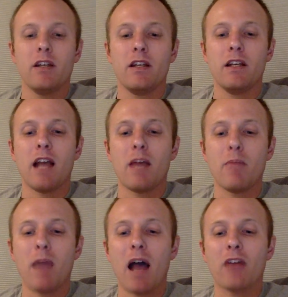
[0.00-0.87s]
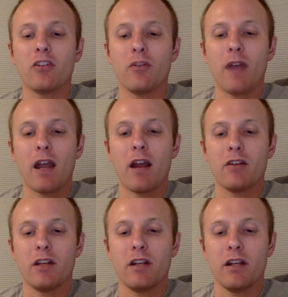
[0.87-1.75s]
He had masses of hair,
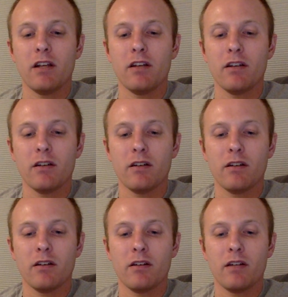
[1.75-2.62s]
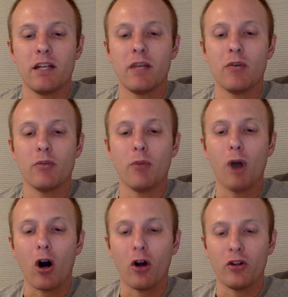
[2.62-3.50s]
did he? He was
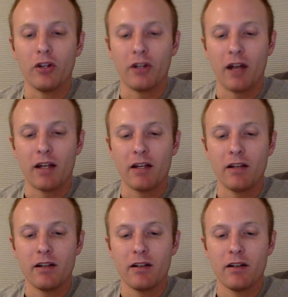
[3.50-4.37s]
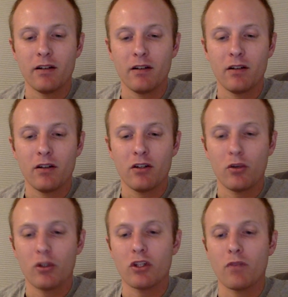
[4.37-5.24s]
bald, daddy. To
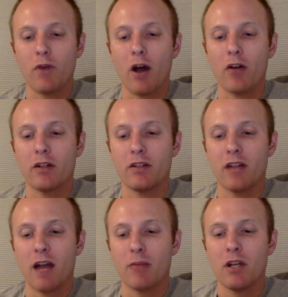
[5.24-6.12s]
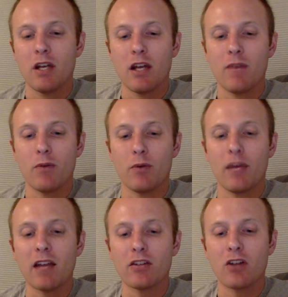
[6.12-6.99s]
which the father had snapped, If you
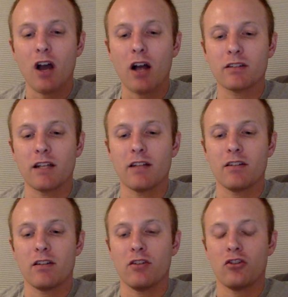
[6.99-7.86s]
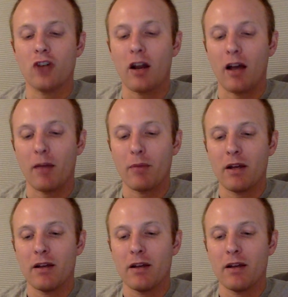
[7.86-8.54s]
can't talk sense, then shut up.